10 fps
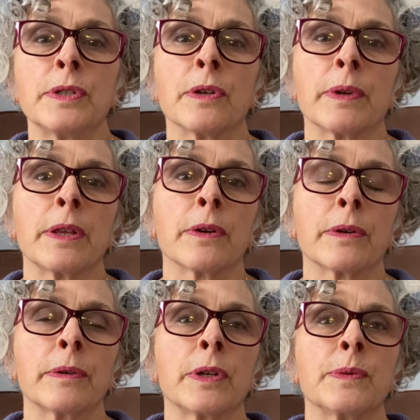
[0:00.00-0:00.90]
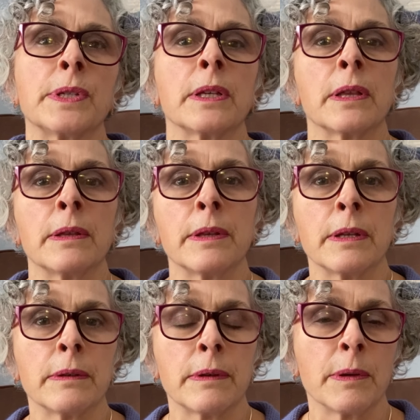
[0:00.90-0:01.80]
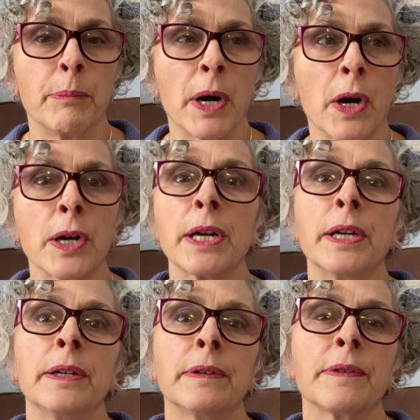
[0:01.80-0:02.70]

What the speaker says: you're either using the bark,